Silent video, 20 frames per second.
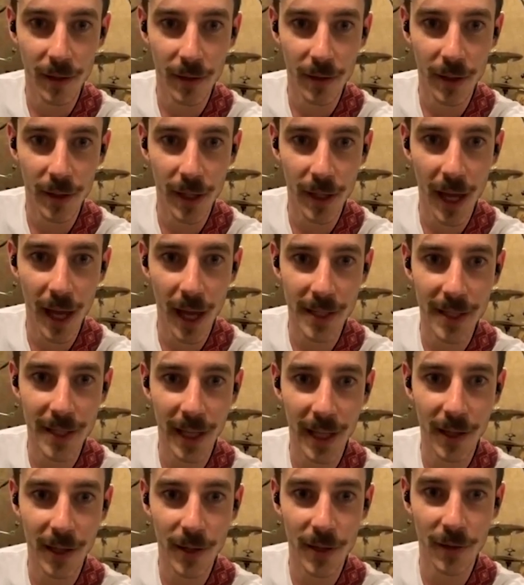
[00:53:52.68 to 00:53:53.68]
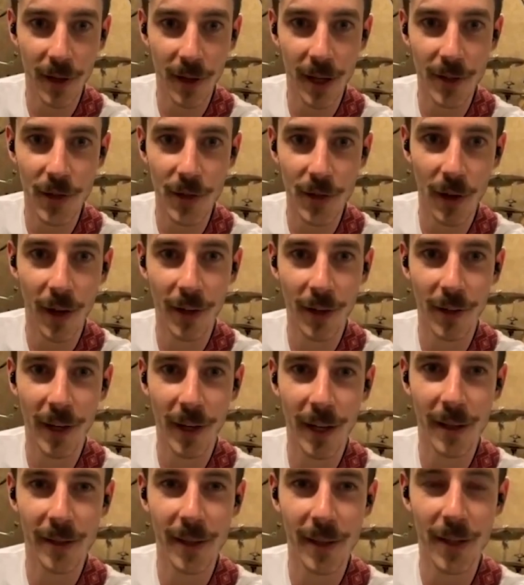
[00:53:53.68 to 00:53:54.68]
yes, thank you, Saransh. Oh,
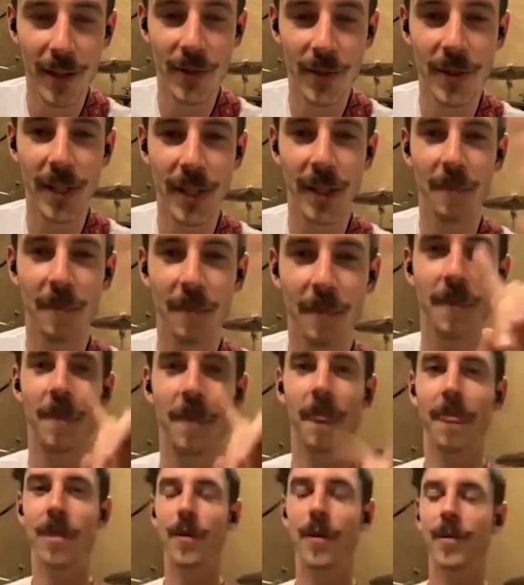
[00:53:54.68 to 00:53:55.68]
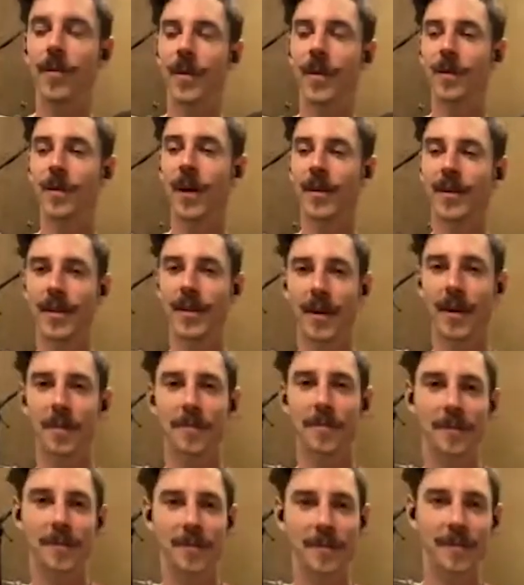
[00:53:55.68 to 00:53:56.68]
great. Thanks, team. Doing really well today.
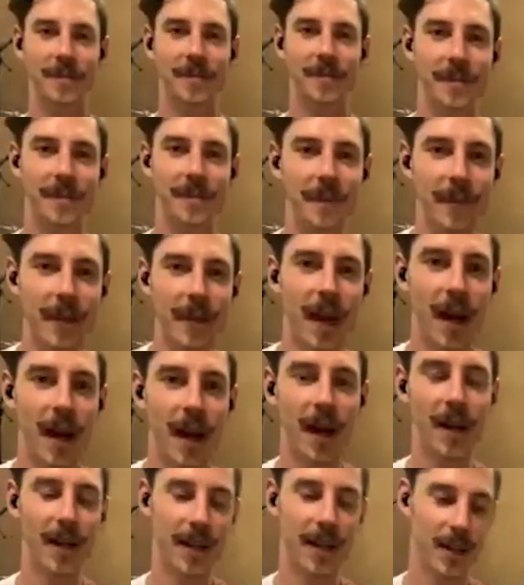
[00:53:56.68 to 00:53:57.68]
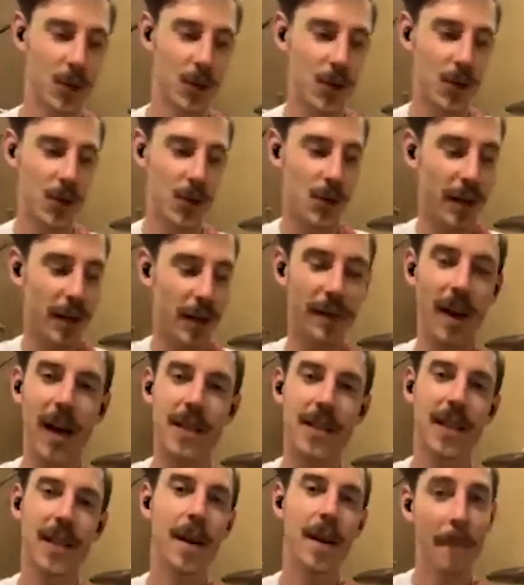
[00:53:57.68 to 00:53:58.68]
U.
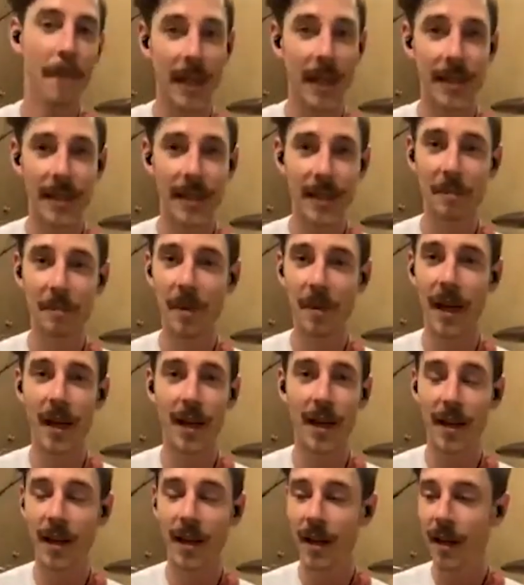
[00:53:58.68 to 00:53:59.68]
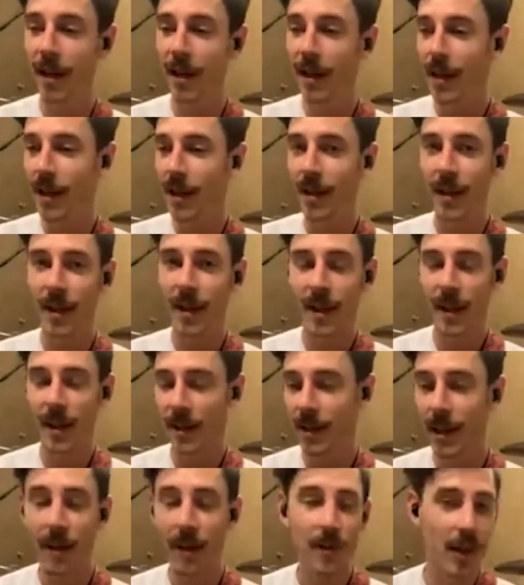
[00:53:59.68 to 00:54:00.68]
Srinivas, mandolin player.
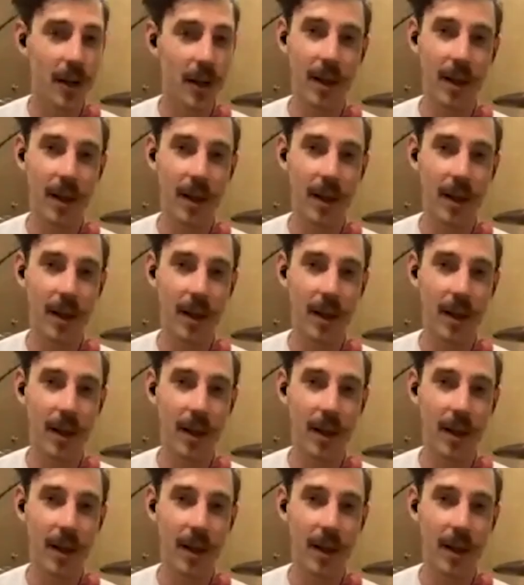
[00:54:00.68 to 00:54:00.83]
You never heard